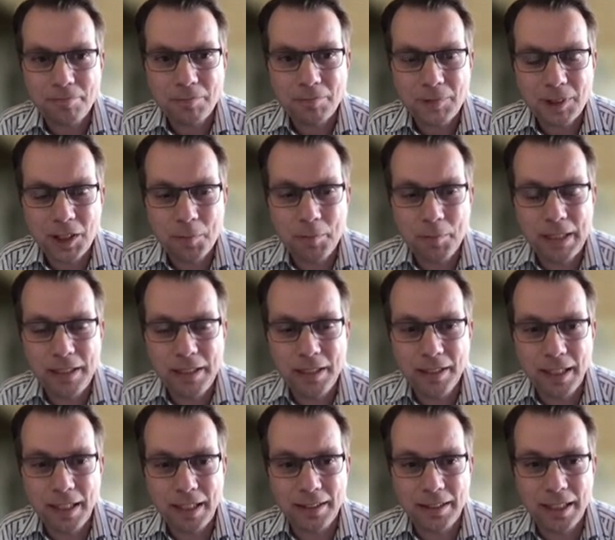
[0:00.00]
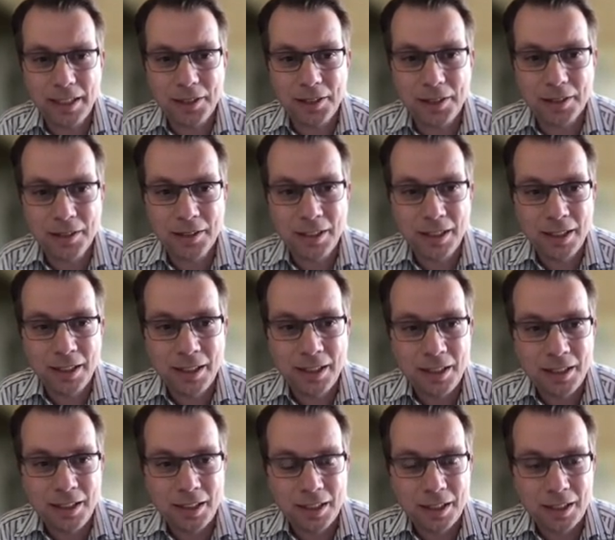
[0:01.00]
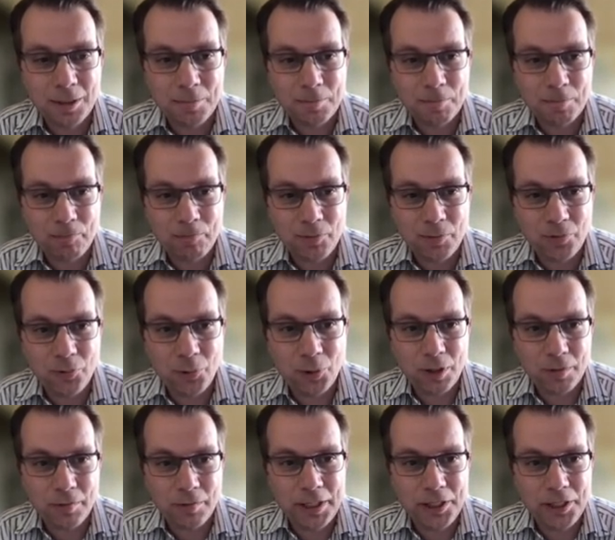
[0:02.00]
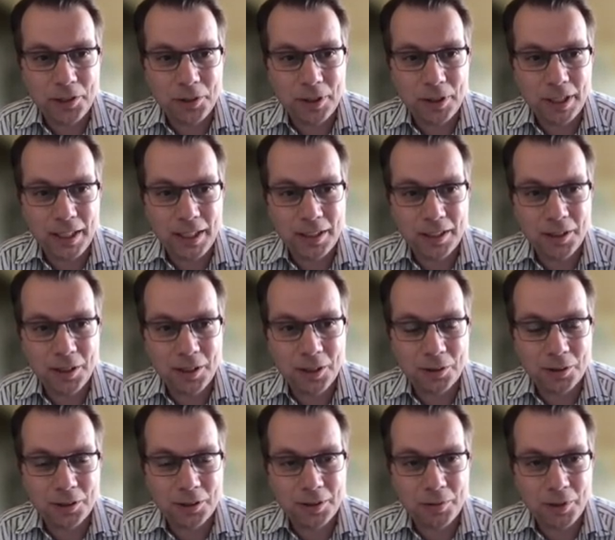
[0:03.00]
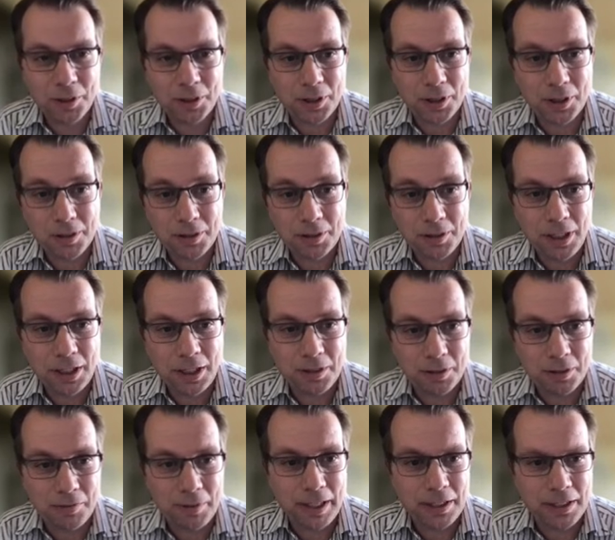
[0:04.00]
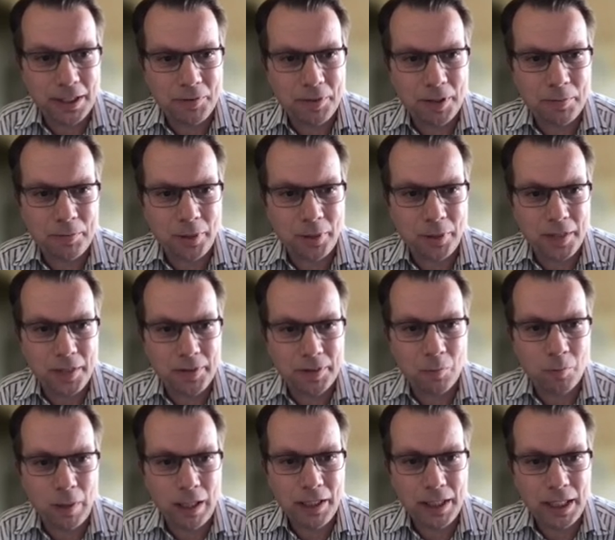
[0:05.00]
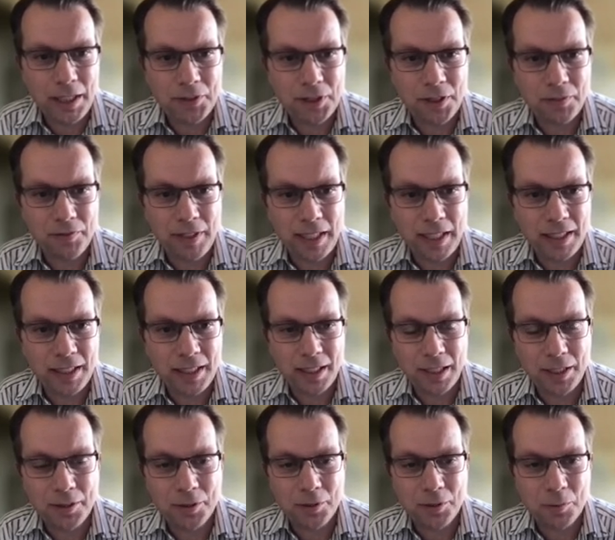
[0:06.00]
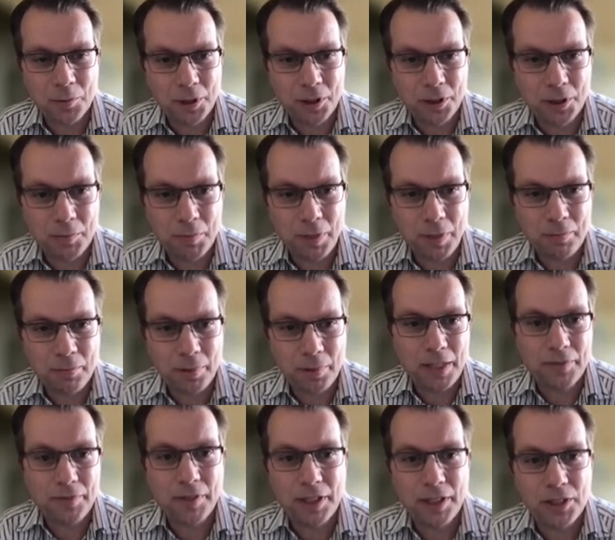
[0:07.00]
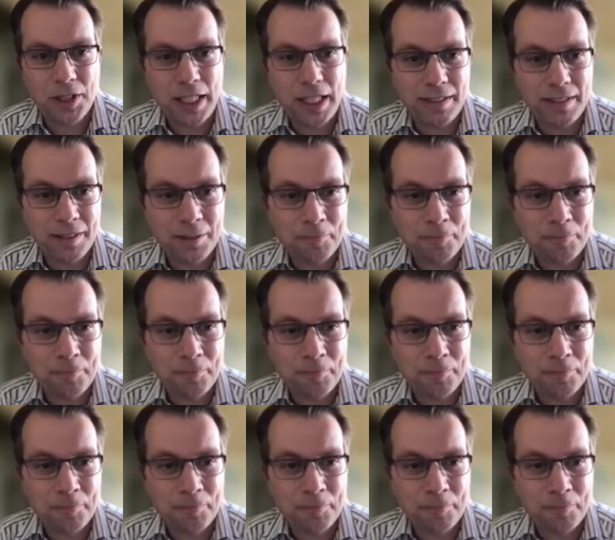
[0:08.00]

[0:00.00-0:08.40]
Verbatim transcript: species extinction, um, for the rich, you can actually go on a, on a yeah, relatively private wildlife safari around the world by private jet,